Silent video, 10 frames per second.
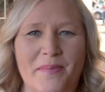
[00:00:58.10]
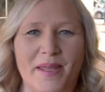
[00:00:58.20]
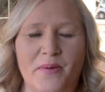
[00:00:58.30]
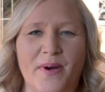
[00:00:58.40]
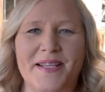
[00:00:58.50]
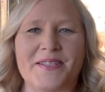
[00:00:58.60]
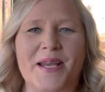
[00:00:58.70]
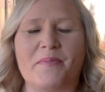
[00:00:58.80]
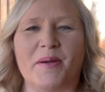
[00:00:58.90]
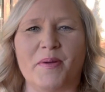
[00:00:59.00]
at the wine
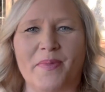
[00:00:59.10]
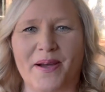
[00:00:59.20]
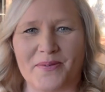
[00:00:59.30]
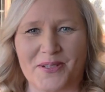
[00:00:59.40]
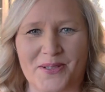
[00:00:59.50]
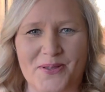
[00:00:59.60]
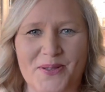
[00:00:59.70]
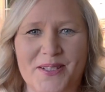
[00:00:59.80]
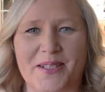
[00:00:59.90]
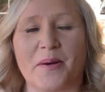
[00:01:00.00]
shop. I'm about to
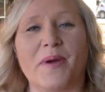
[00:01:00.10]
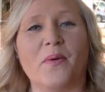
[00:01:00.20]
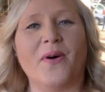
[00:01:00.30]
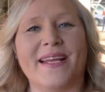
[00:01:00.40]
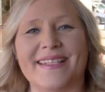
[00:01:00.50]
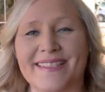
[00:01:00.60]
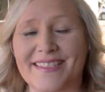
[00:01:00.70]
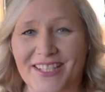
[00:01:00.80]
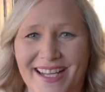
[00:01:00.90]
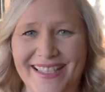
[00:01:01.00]
start my wine and
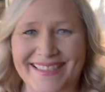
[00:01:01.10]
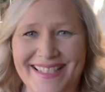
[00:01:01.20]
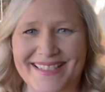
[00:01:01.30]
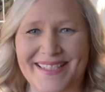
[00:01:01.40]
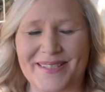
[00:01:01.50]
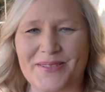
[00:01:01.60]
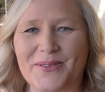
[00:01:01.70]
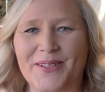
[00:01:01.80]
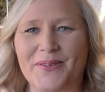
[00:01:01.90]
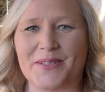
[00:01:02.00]
chocolate tasting
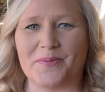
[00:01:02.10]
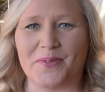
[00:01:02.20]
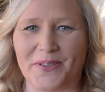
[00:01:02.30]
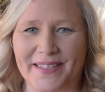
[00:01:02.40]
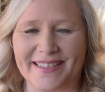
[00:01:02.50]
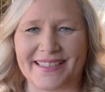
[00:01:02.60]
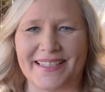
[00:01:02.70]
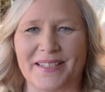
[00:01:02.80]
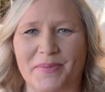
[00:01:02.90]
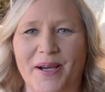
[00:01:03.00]
tour, which I'm really
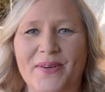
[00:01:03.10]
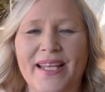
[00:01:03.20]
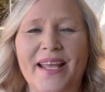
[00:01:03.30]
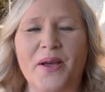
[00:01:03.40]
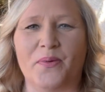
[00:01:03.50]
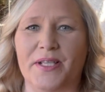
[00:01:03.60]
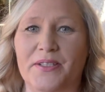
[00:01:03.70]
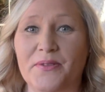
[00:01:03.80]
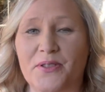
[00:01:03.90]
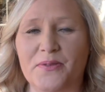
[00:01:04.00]
excited about. When you do